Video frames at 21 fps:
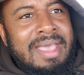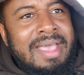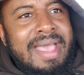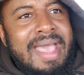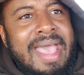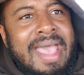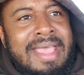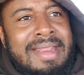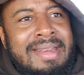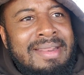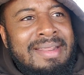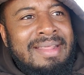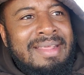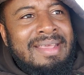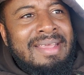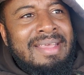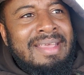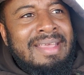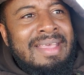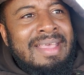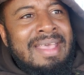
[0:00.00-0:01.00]
And
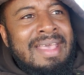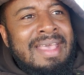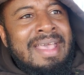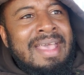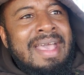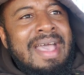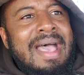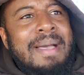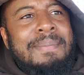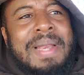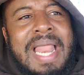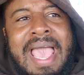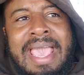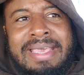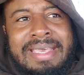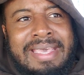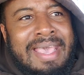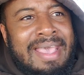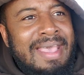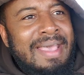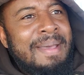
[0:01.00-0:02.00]
I'm
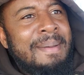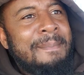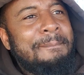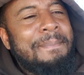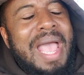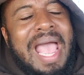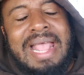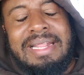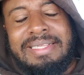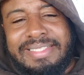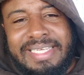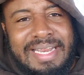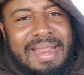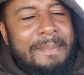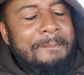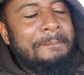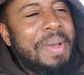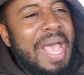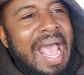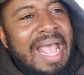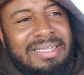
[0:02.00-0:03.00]
like panting,
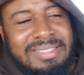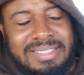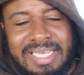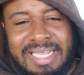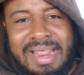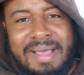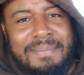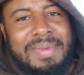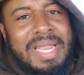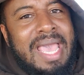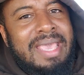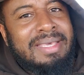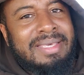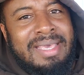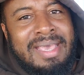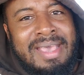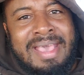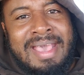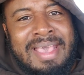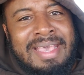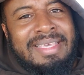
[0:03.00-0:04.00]
I'm panting, I'm like,
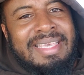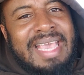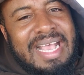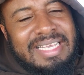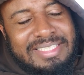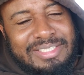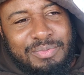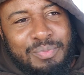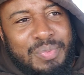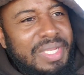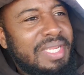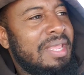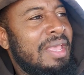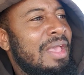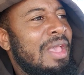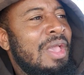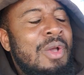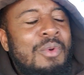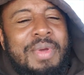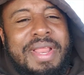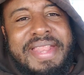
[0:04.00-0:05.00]
yes, we
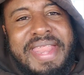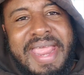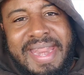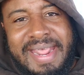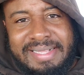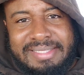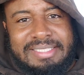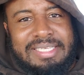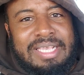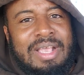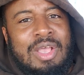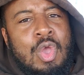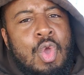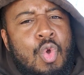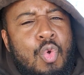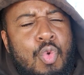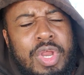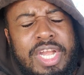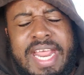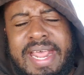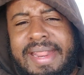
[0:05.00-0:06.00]
we did it,
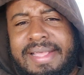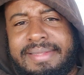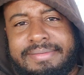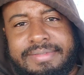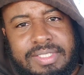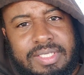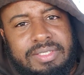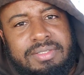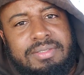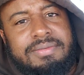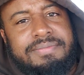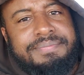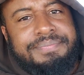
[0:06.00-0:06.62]
we did it.